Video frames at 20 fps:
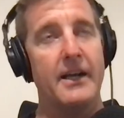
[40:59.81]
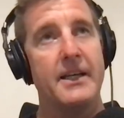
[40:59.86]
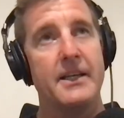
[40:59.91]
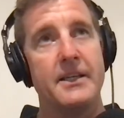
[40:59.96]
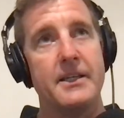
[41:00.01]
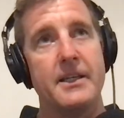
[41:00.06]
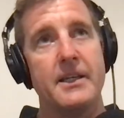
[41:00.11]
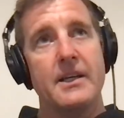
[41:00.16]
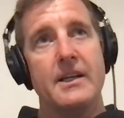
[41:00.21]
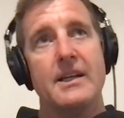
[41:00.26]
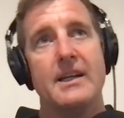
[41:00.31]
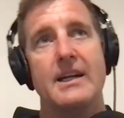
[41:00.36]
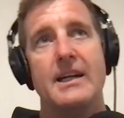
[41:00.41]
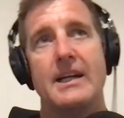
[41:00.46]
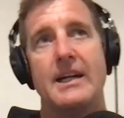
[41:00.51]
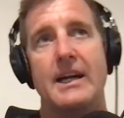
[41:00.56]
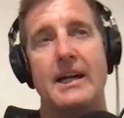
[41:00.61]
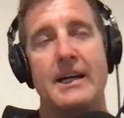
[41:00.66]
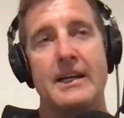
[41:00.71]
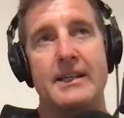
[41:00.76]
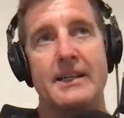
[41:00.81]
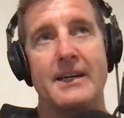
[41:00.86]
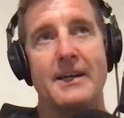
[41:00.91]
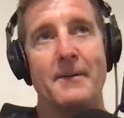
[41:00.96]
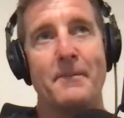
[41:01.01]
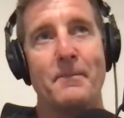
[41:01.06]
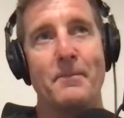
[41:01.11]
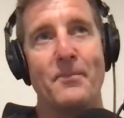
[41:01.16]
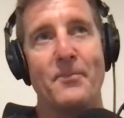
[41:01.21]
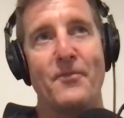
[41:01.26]
And
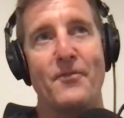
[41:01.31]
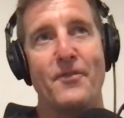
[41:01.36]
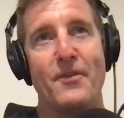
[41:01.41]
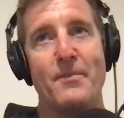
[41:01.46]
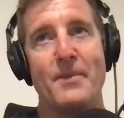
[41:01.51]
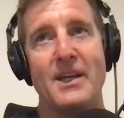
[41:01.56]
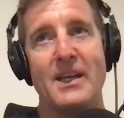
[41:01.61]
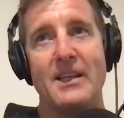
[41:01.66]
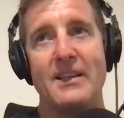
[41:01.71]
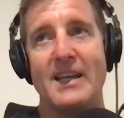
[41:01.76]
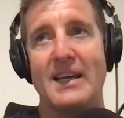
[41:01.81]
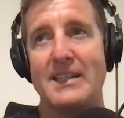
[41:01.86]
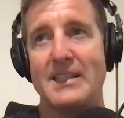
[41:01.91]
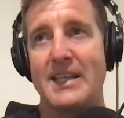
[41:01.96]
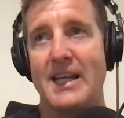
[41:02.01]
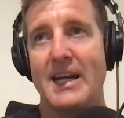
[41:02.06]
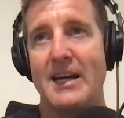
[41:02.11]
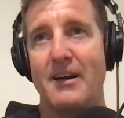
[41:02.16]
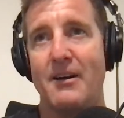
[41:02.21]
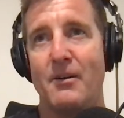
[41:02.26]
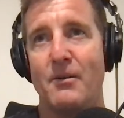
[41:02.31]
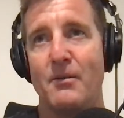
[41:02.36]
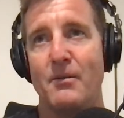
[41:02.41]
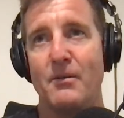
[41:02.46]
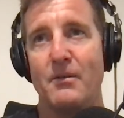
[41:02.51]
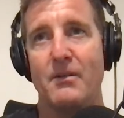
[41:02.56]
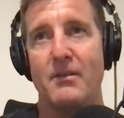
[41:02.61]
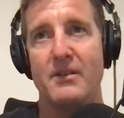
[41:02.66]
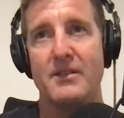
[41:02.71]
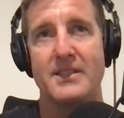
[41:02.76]
for me, that's how
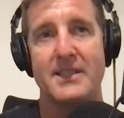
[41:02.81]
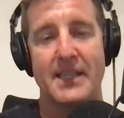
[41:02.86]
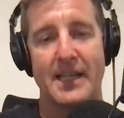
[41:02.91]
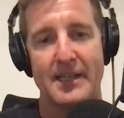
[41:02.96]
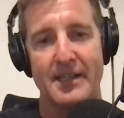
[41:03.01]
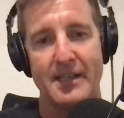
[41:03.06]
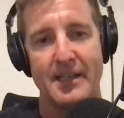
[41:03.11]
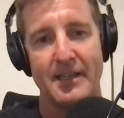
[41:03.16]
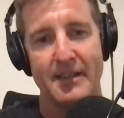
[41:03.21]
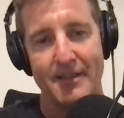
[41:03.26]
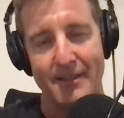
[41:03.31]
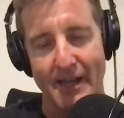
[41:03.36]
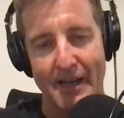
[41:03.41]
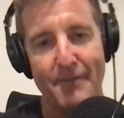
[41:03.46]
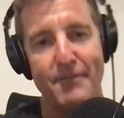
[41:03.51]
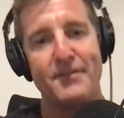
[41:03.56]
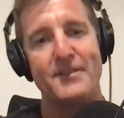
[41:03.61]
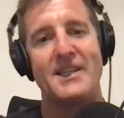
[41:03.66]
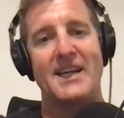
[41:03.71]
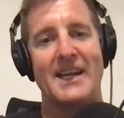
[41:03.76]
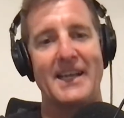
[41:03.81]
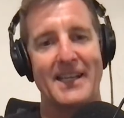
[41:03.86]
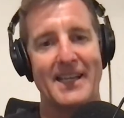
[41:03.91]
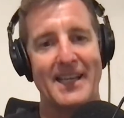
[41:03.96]
suddenly life started